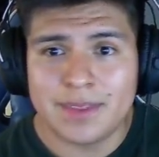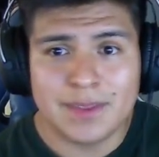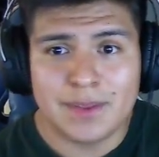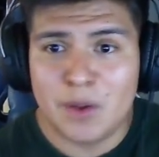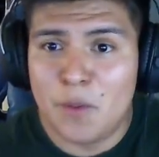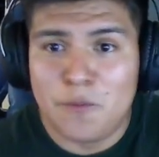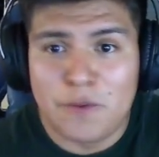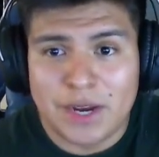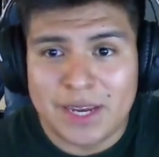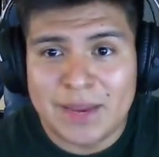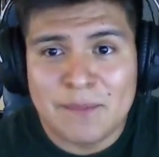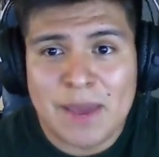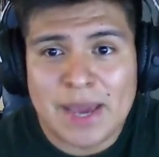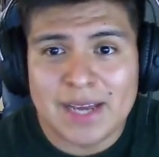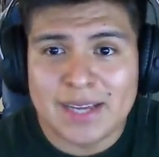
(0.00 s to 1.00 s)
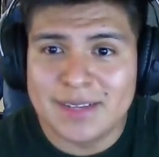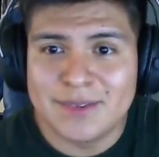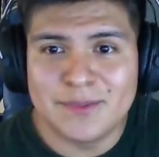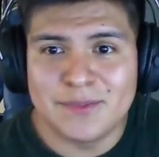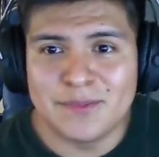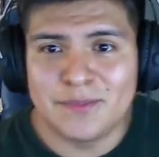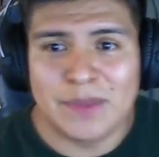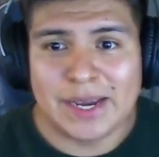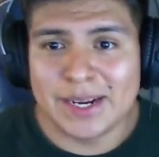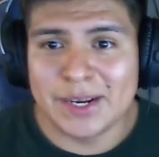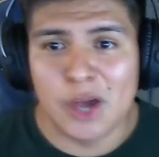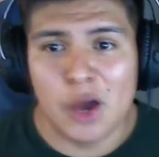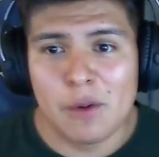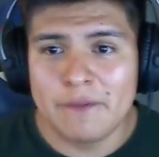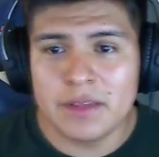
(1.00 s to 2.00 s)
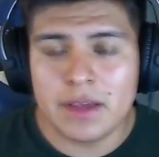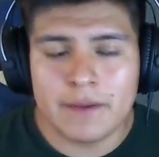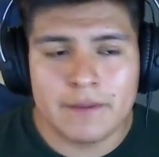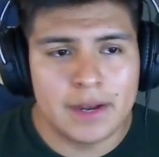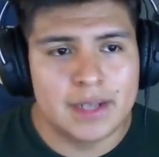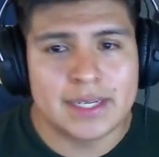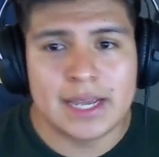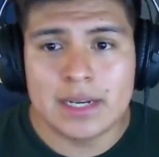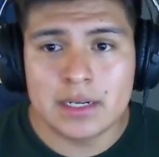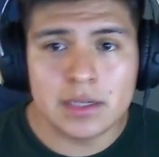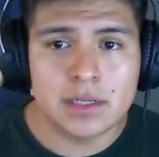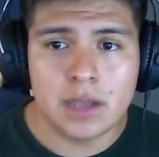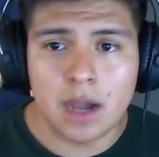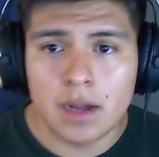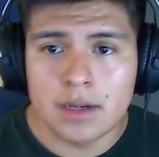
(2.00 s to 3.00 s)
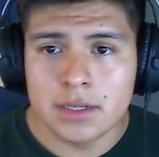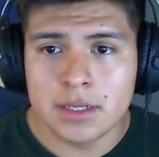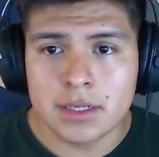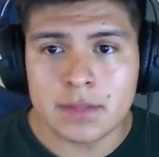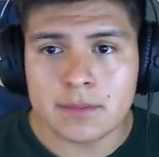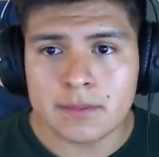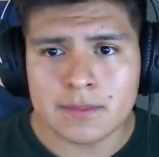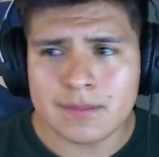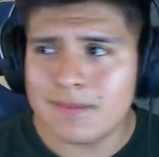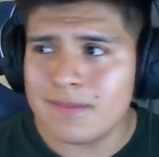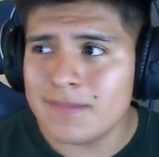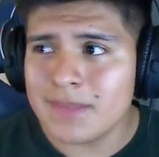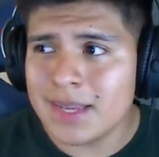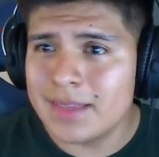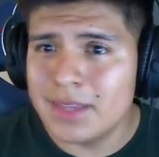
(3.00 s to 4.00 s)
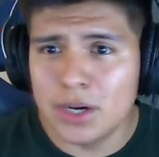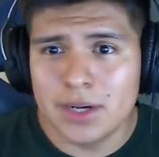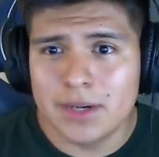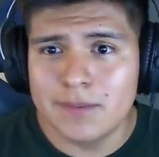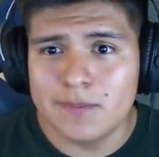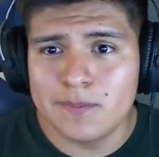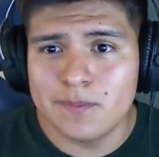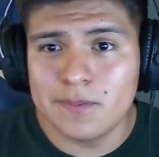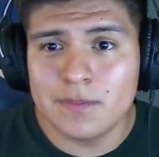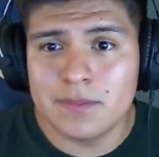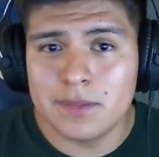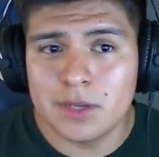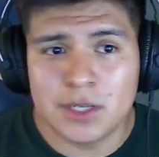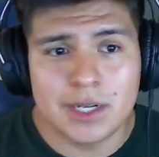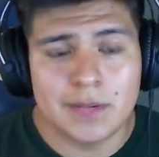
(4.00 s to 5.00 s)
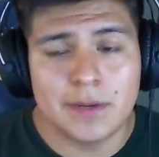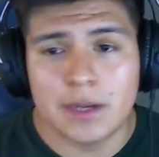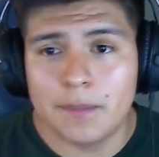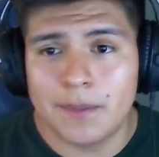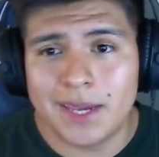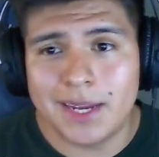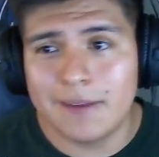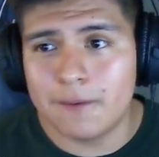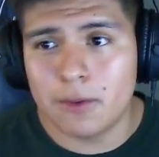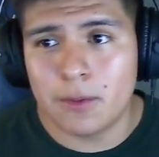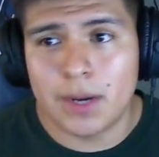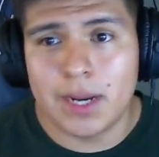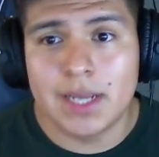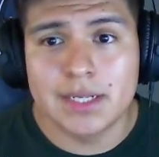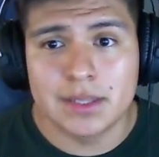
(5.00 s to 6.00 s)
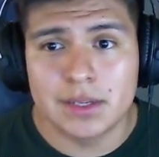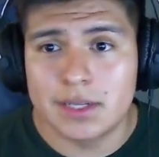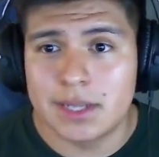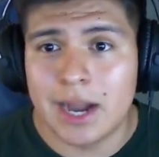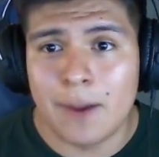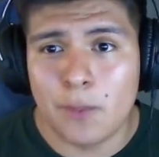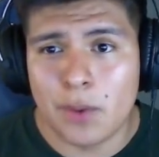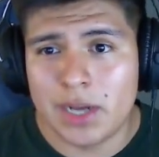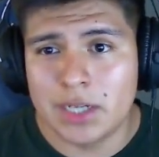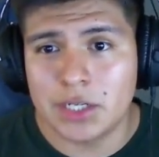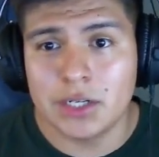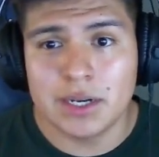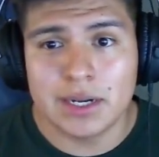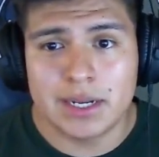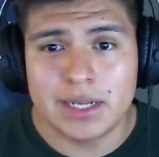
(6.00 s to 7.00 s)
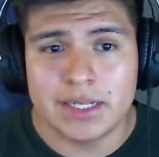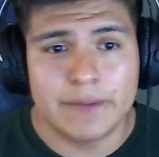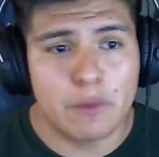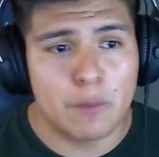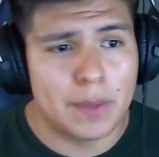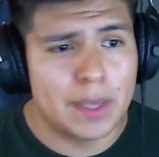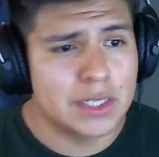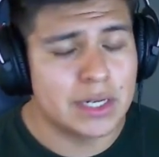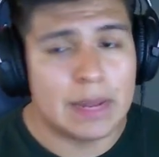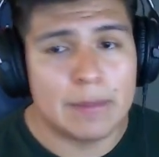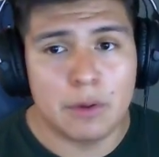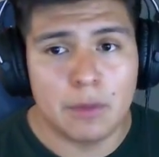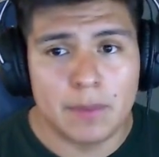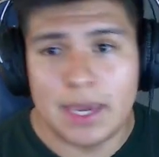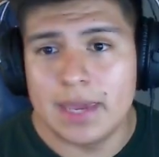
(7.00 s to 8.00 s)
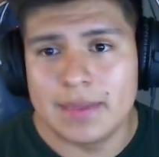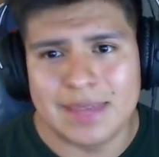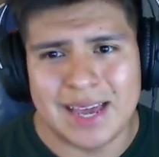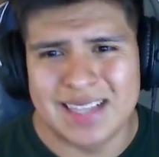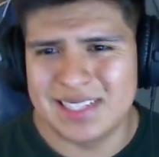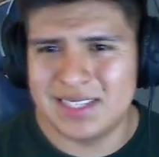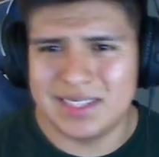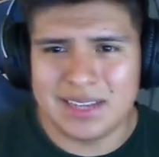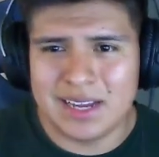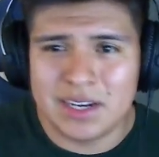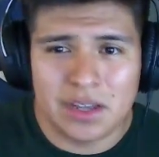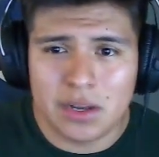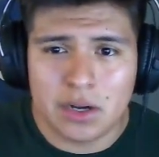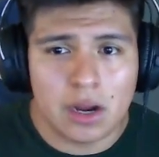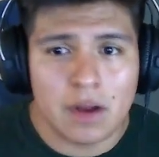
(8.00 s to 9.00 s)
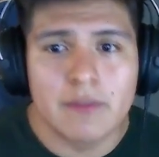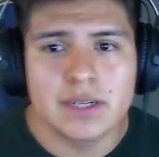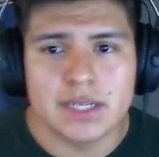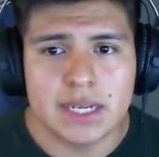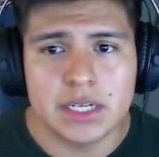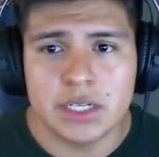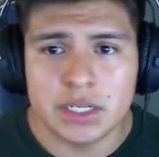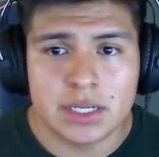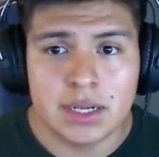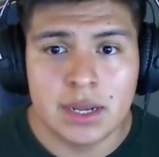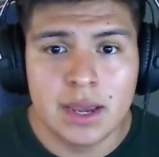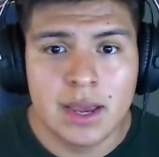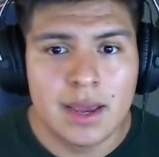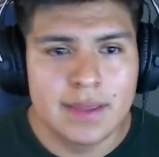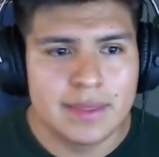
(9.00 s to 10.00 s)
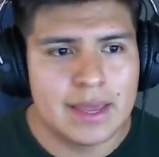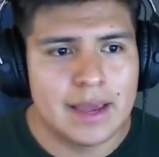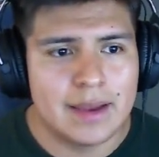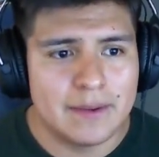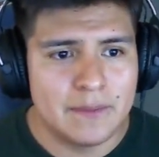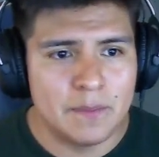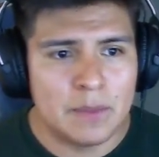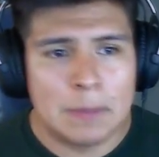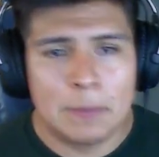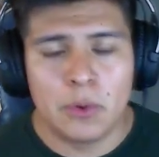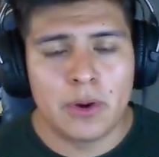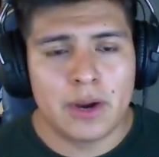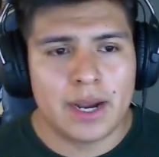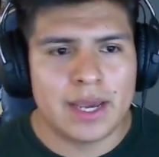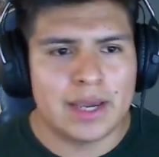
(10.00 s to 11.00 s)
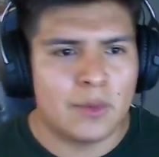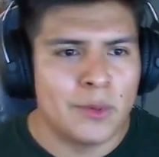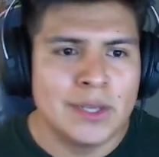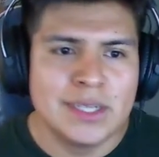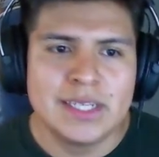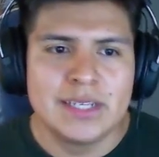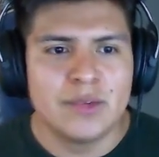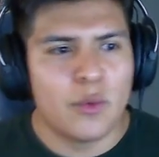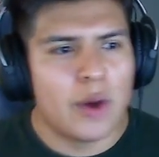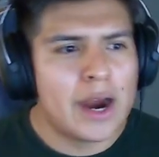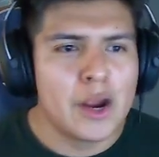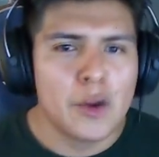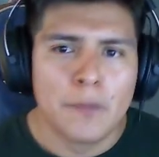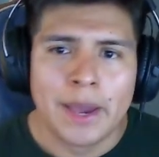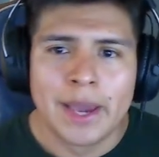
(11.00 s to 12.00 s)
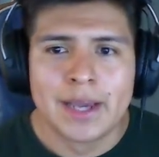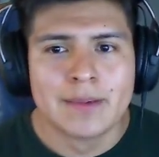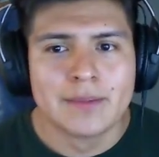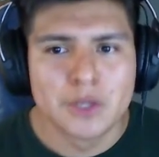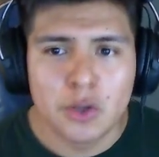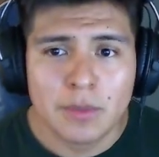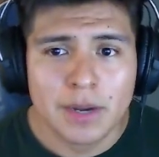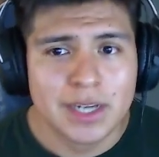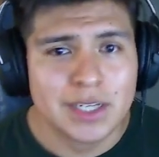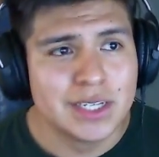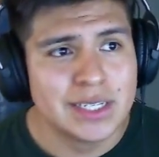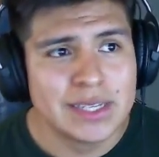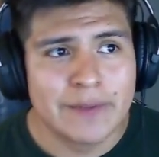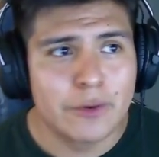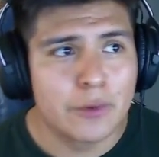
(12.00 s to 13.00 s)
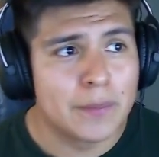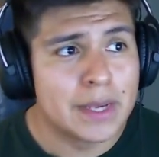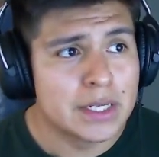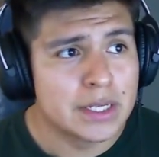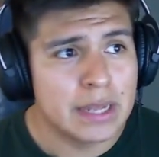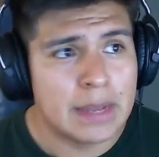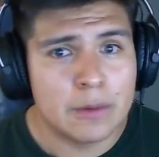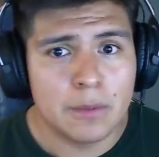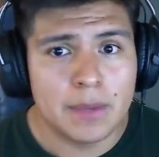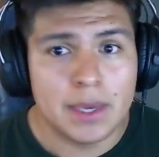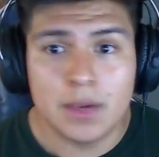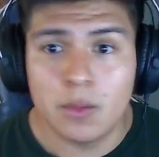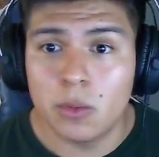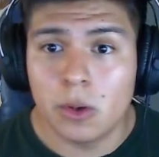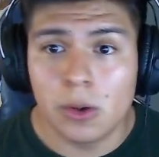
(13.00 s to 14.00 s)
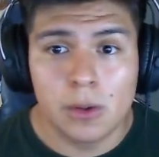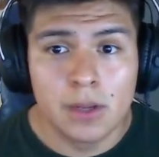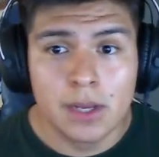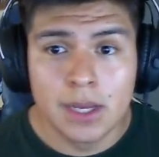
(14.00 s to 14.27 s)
a freaking mega dome of the Los Angeles Dodgers. They're You're talking about competing for rings, and there's a lot of pressure, and he's never pitched in MLB, and that's another conversation that people are like, well, why are you paying him so much? He's never pitched in MLB. Well,